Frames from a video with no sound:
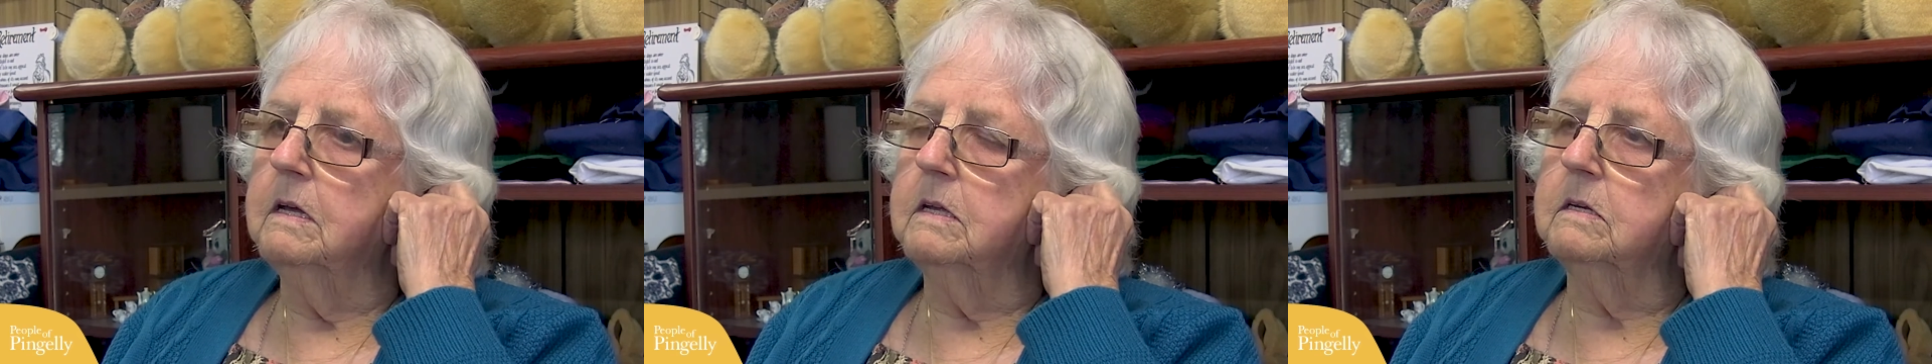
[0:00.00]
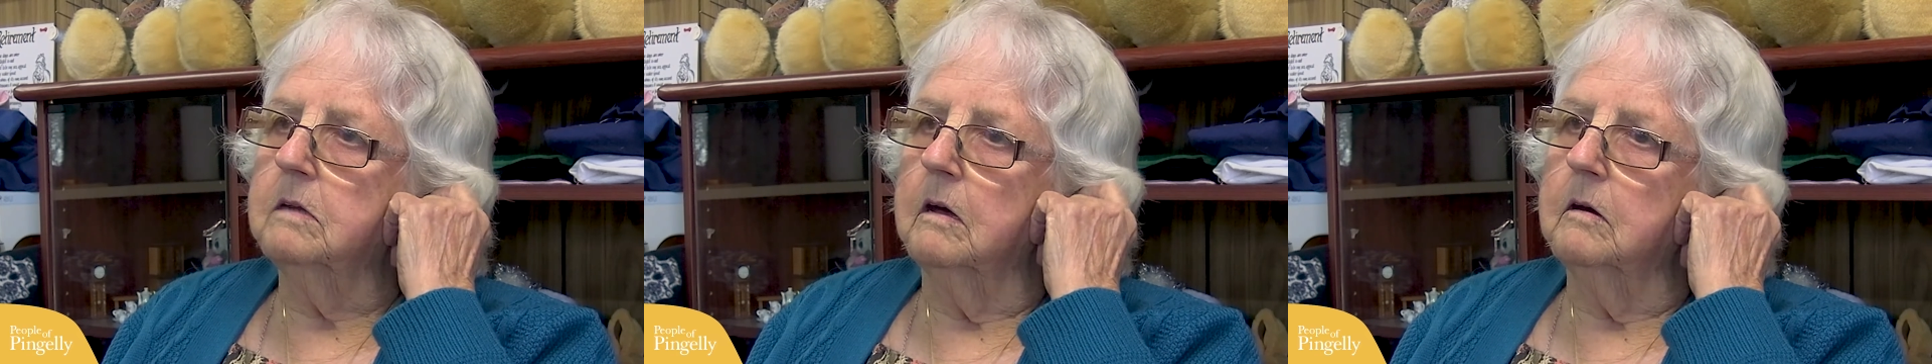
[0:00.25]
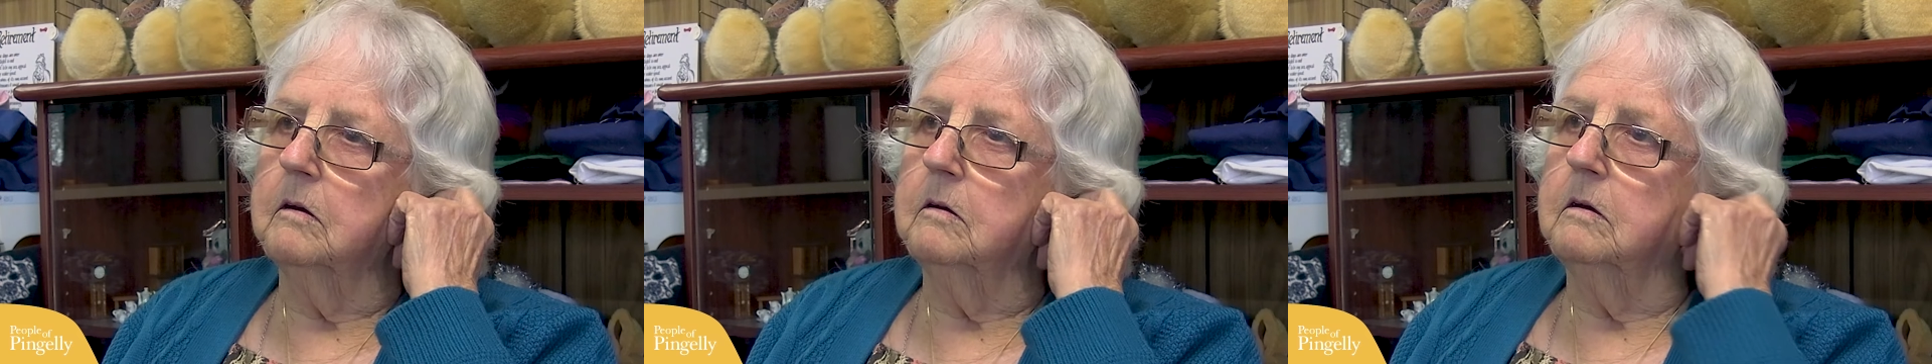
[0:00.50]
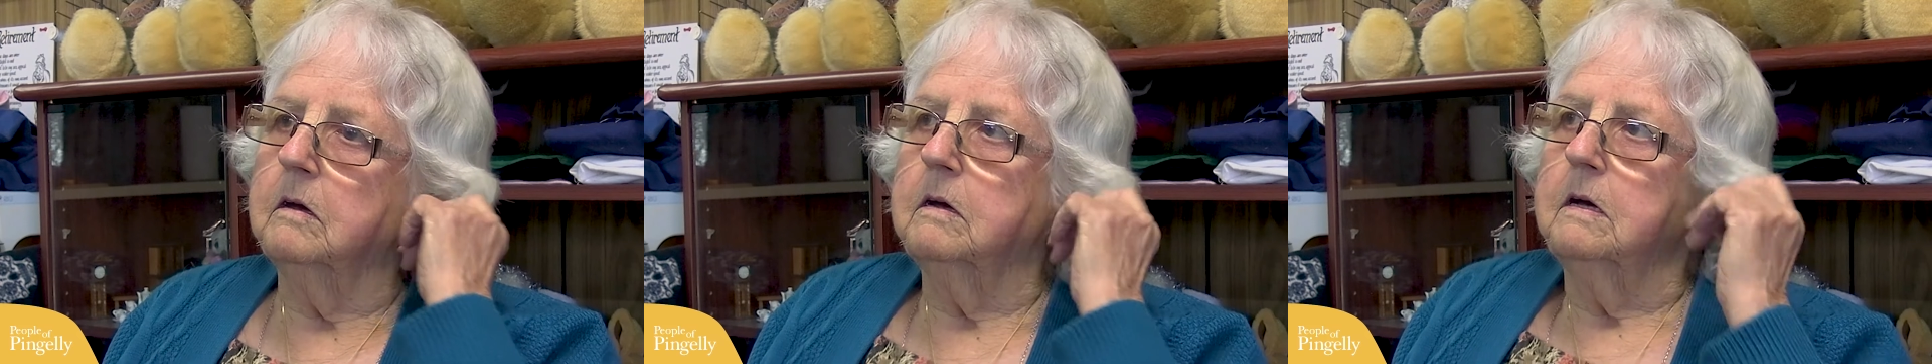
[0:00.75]

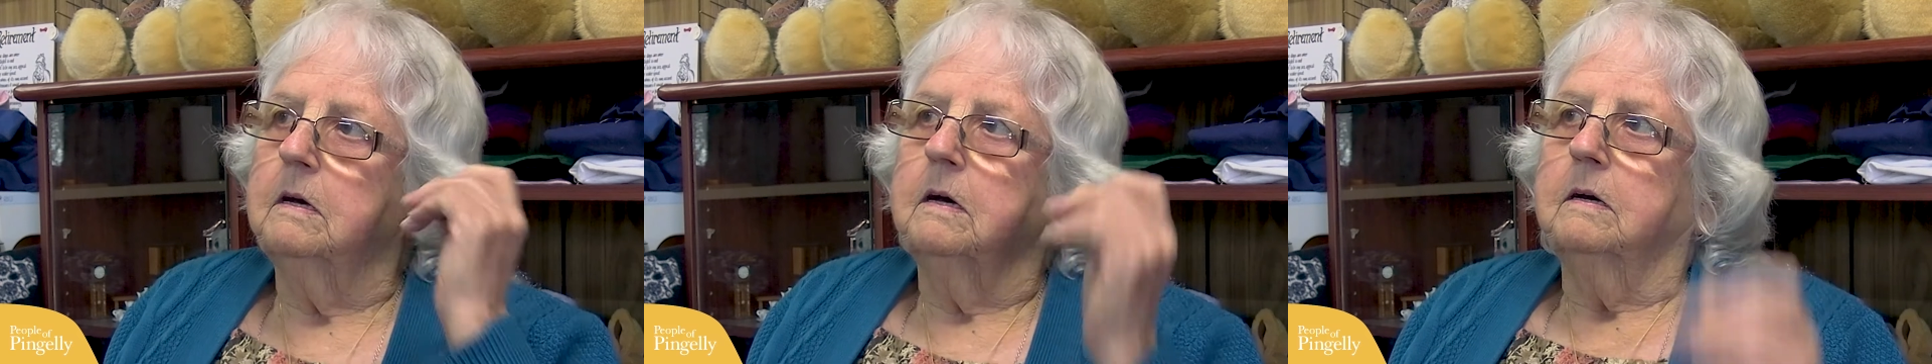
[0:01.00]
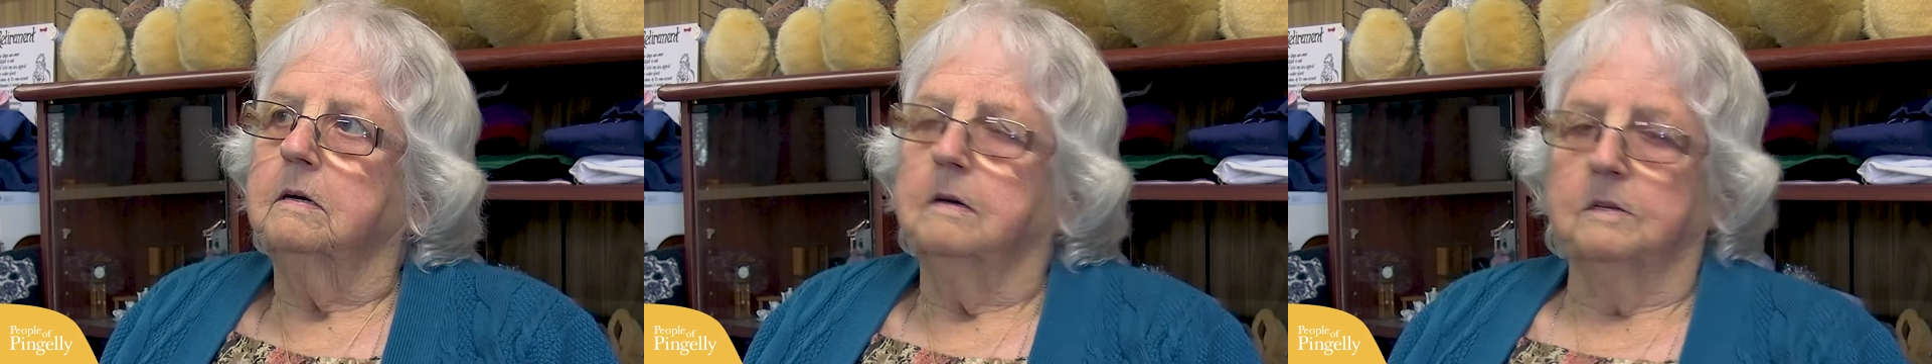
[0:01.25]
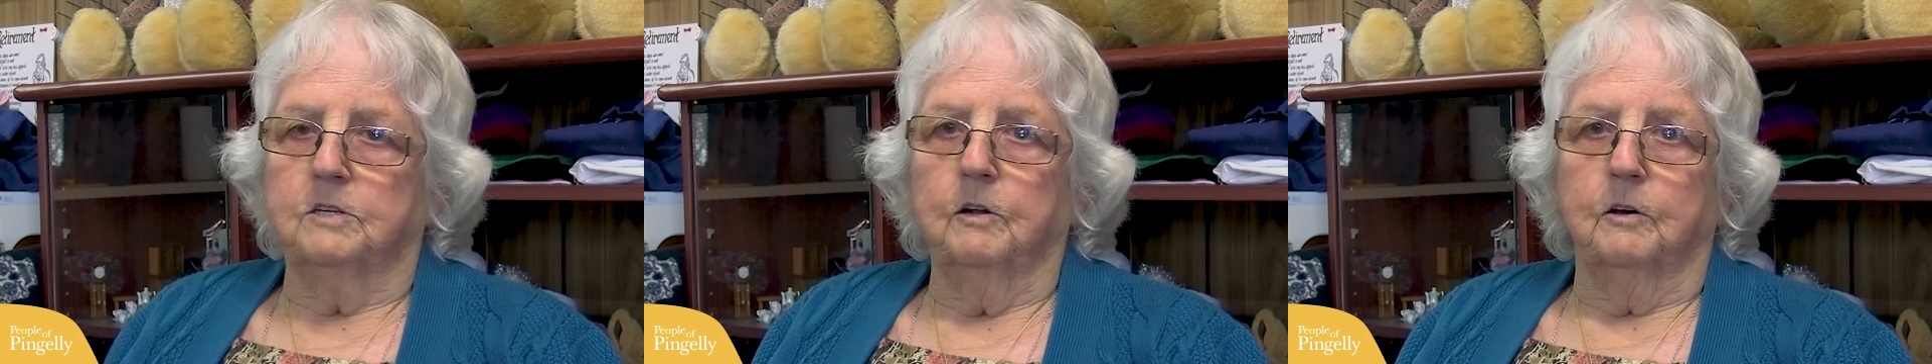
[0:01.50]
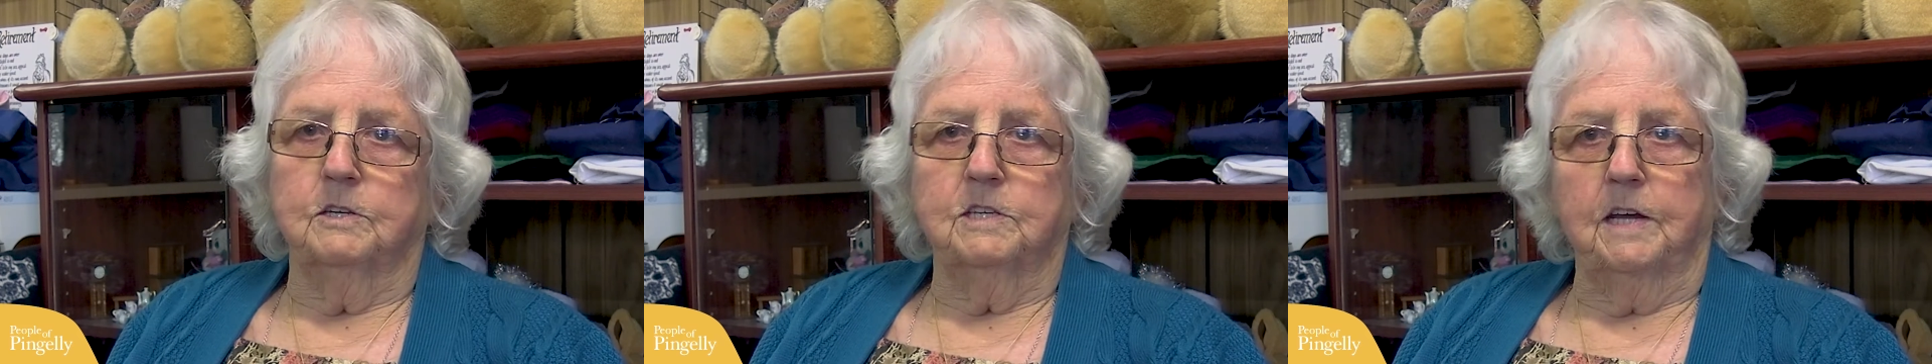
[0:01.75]
So as
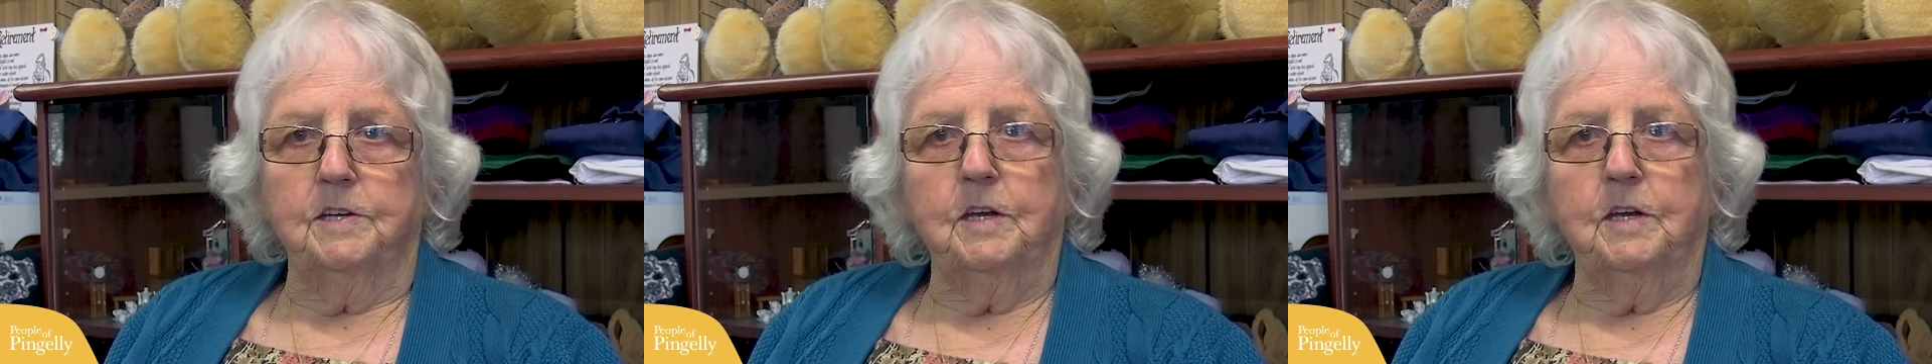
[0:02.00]
long as they